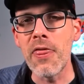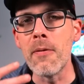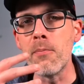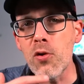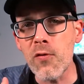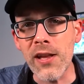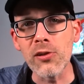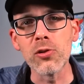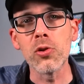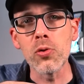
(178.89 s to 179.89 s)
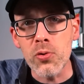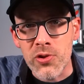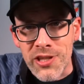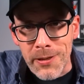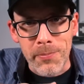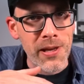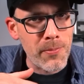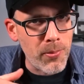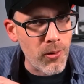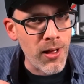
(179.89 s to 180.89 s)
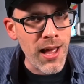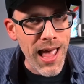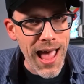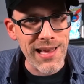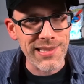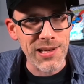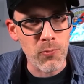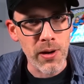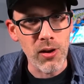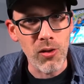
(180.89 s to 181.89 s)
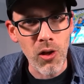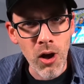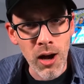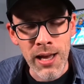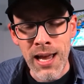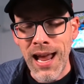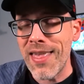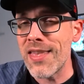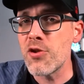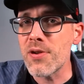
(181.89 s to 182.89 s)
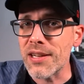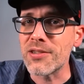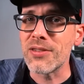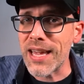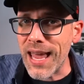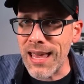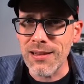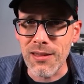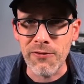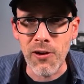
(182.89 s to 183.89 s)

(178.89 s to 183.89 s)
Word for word: the movie losing people as it went along. And then you get to the end of the